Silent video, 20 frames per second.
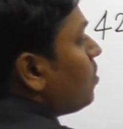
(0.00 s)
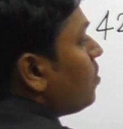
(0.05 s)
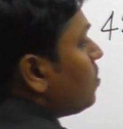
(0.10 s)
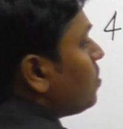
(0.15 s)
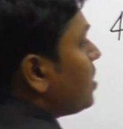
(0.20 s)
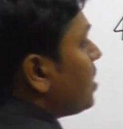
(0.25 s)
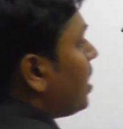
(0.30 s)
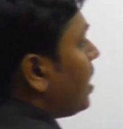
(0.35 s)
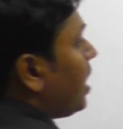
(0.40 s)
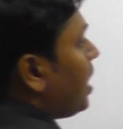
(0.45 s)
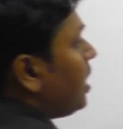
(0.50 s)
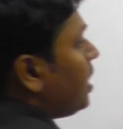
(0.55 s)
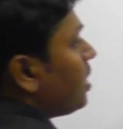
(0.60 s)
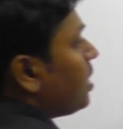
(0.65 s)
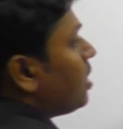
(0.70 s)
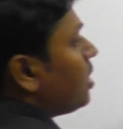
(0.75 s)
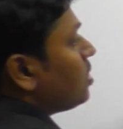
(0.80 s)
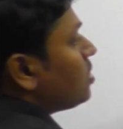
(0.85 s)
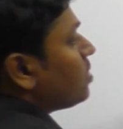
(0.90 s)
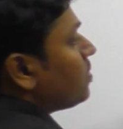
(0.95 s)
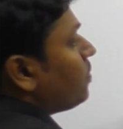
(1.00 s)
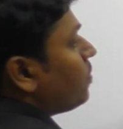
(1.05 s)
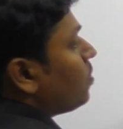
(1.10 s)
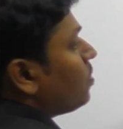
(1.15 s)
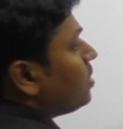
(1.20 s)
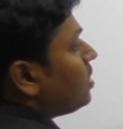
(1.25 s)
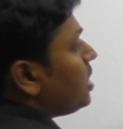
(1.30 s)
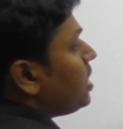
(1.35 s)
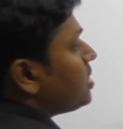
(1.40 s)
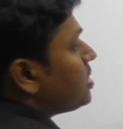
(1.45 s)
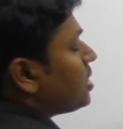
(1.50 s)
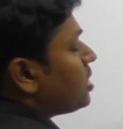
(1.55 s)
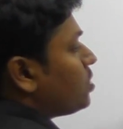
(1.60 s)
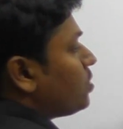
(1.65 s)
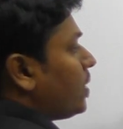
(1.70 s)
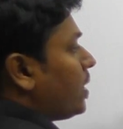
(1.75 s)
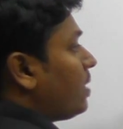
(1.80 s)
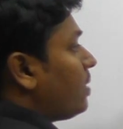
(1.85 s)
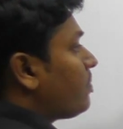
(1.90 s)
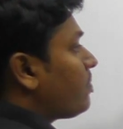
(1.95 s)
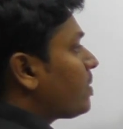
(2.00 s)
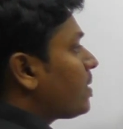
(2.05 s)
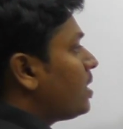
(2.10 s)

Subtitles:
2s are 8, so 4 3s are 12.